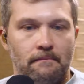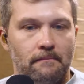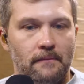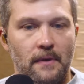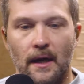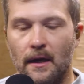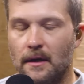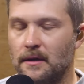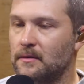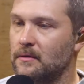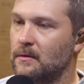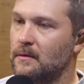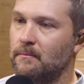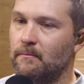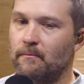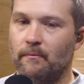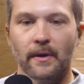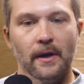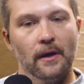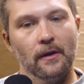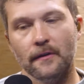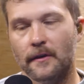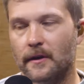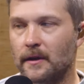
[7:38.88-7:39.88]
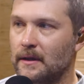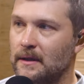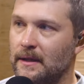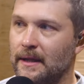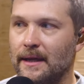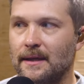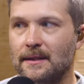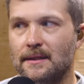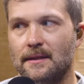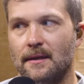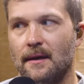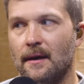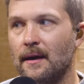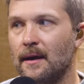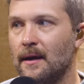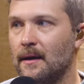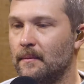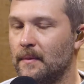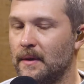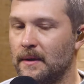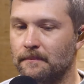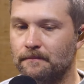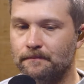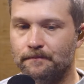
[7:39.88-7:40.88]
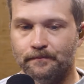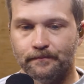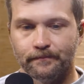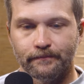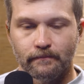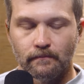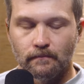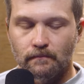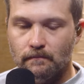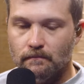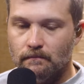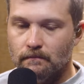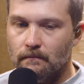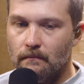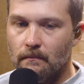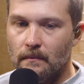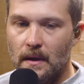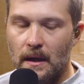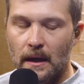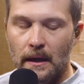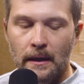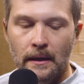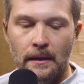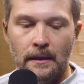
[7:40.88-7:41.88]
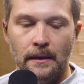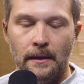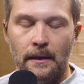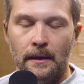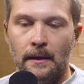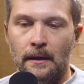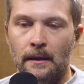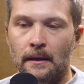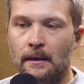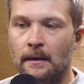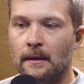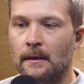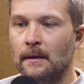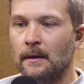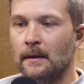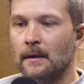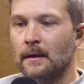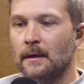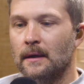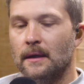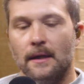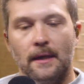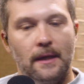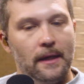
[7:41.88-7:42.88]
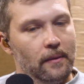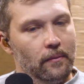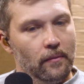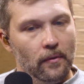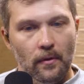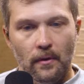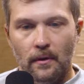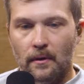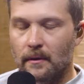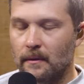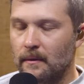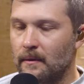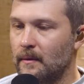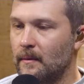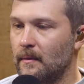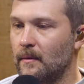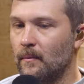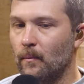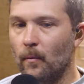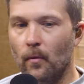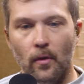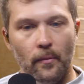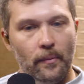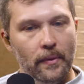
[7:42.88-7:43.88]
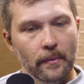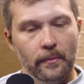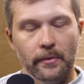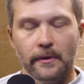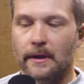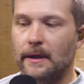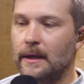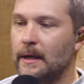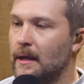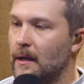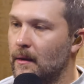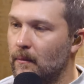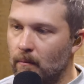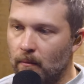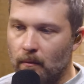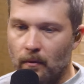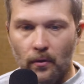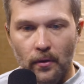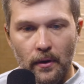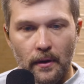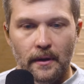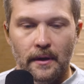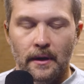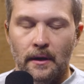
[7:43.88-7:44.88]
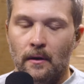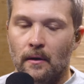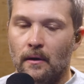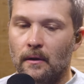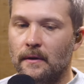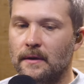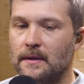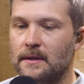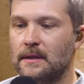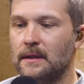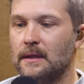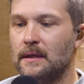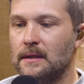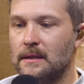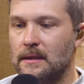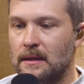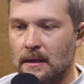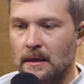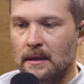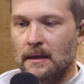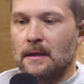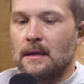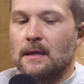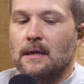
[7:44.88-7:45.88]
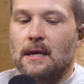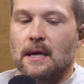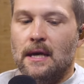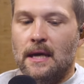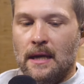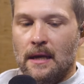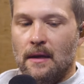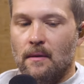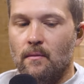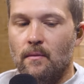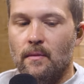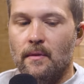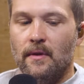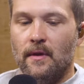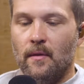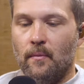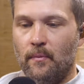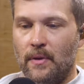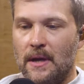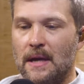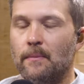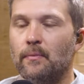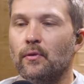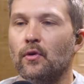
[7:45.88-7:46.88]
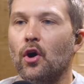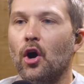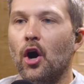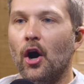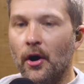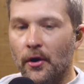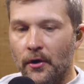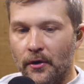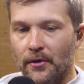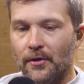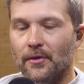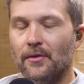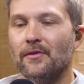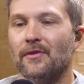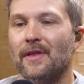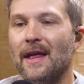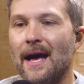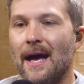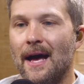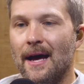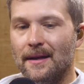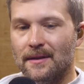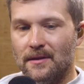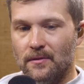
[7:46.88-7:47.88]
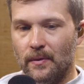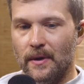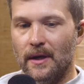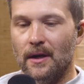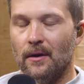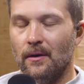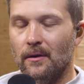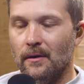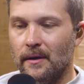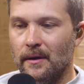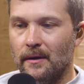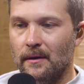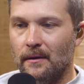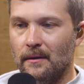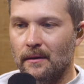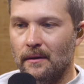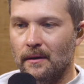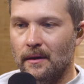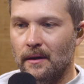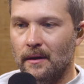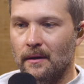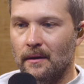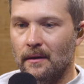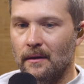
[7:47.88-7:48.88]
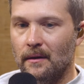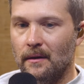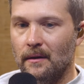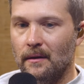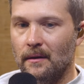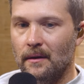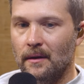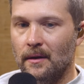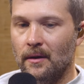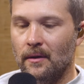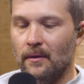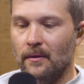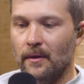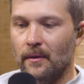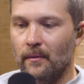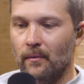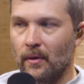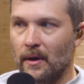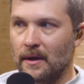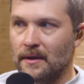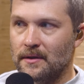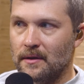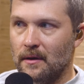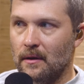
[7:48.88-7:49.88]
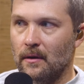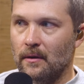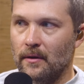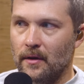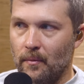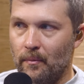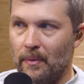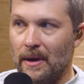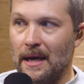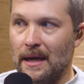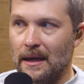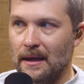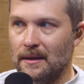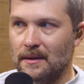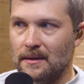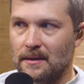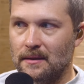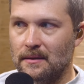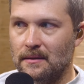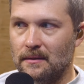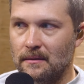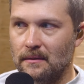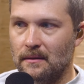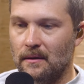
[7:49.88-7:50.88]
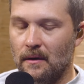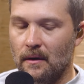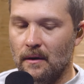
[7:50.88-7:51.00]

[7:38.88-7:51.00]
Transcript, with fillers: We got to do it bigger than the last time, and and uh, get more more people in, and more you know all these things, and it the people under that we call it in you know the race car, the pace yes.